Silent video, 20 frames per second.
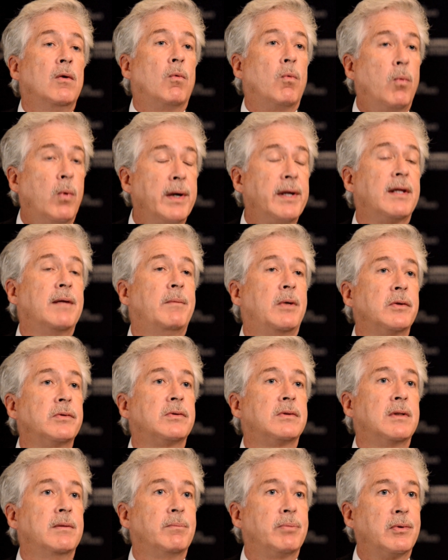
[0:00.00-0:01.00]
One of the
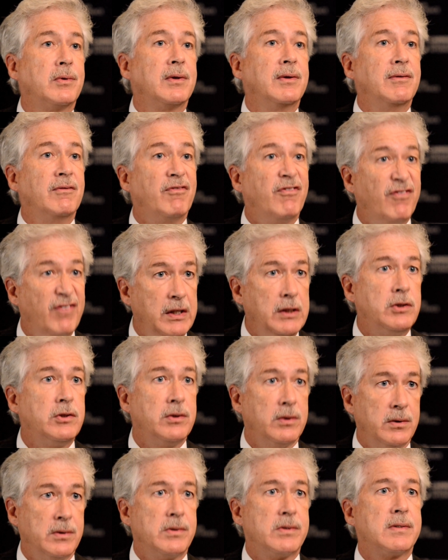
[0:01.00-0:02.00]
most important
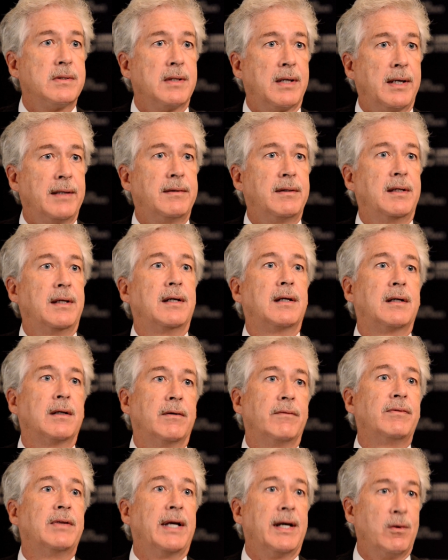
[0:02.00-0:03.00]
features, I think,
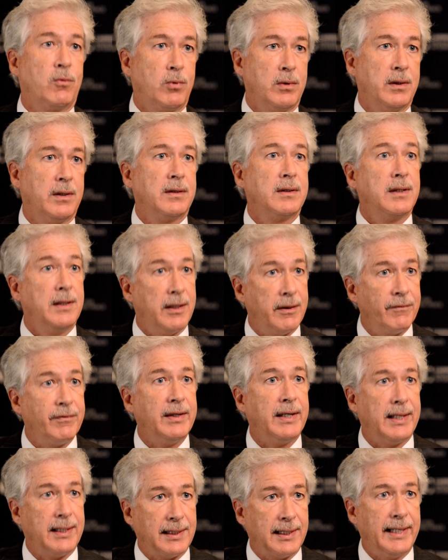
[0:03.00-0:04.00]
of that world and of
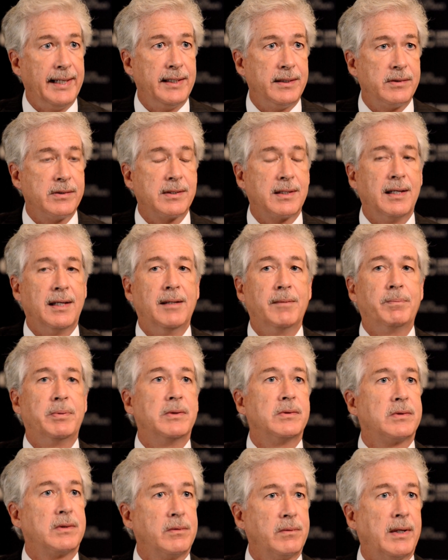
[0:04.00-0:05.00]
that landscape
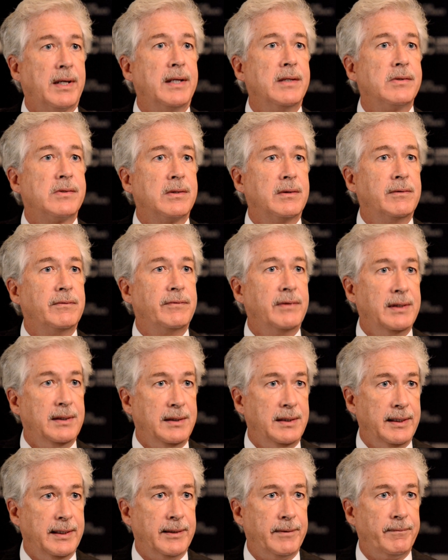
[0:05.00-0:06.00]
is the rise of
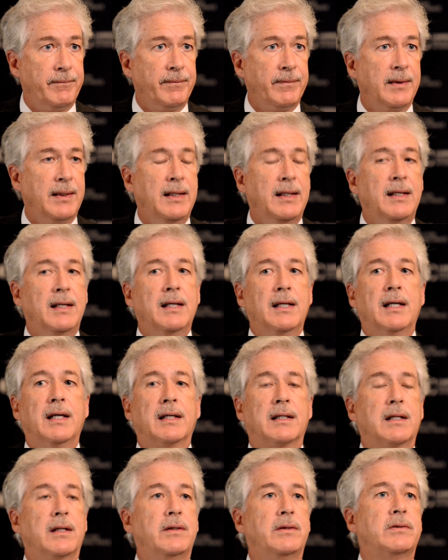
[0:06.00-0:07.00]
India,
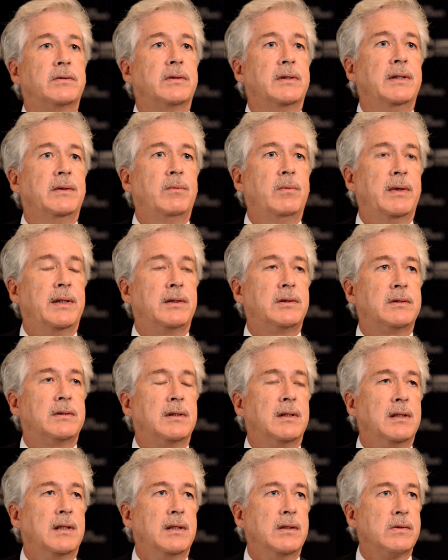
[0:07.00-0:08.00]
a country
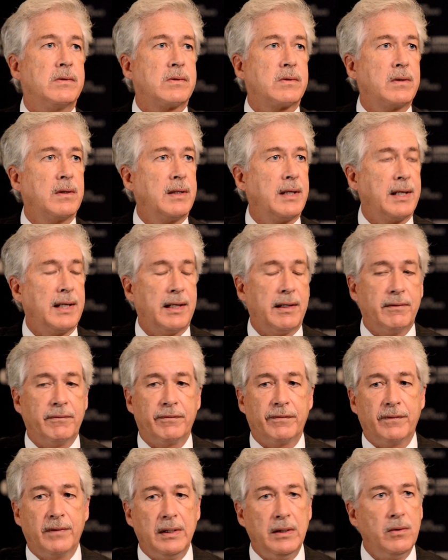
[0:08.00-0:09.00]
which is going to
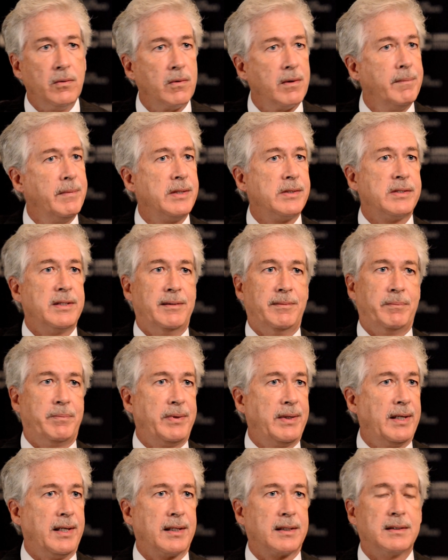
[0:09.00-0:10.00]
have enormous
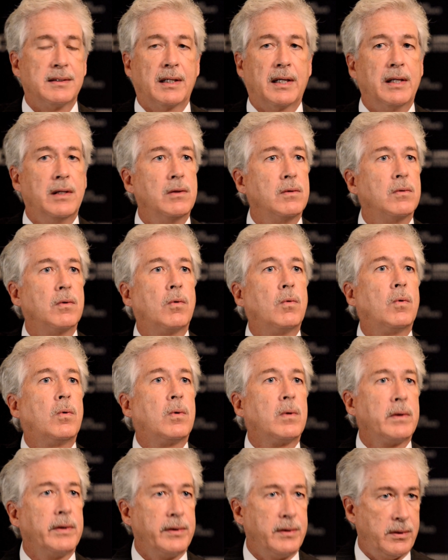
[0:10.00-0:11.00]
impact on
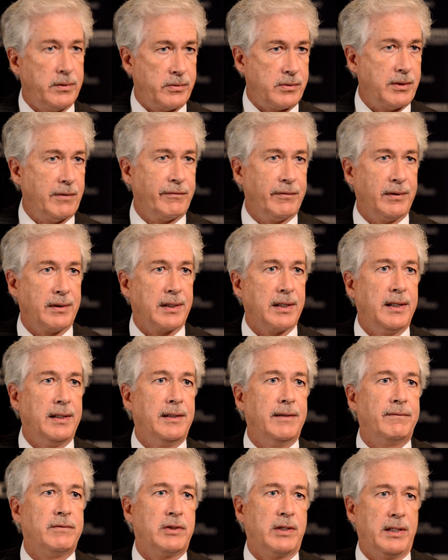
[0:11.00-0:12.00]
all of those different
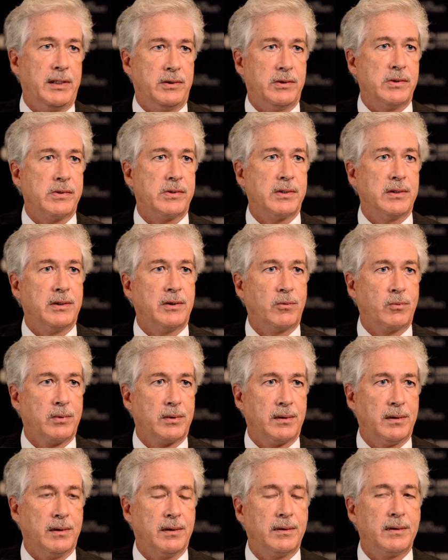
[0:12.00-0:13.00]
kind of changes in the
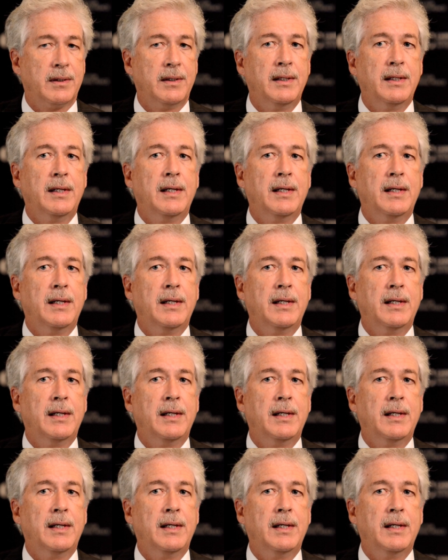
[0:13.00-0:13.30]
world.